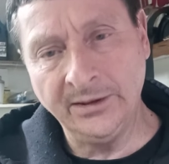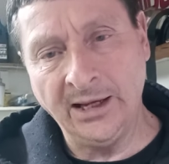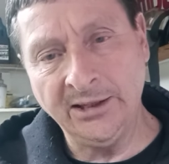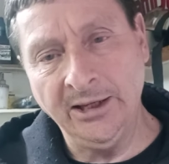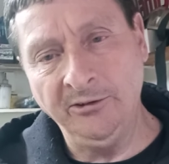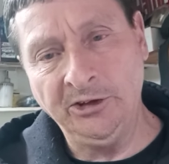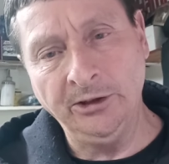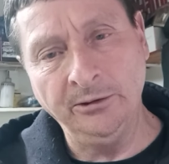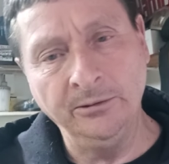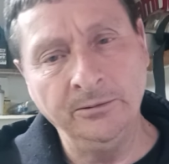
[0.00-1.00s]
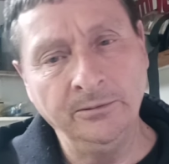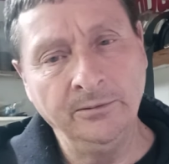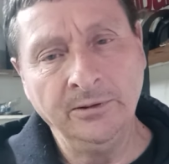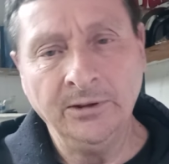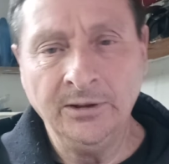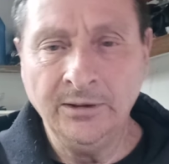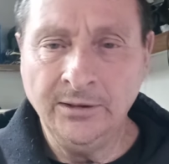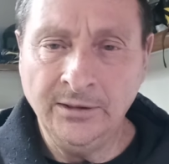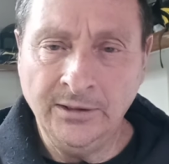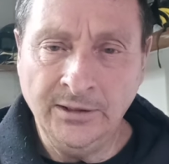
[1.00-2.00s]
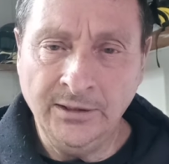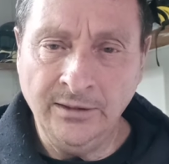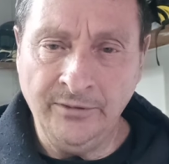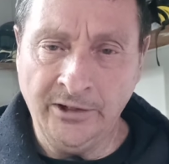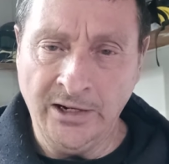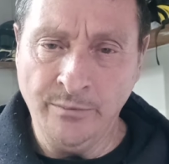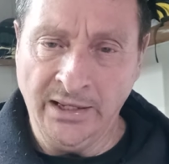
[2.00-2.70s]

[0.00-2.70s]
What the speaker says: that gives you very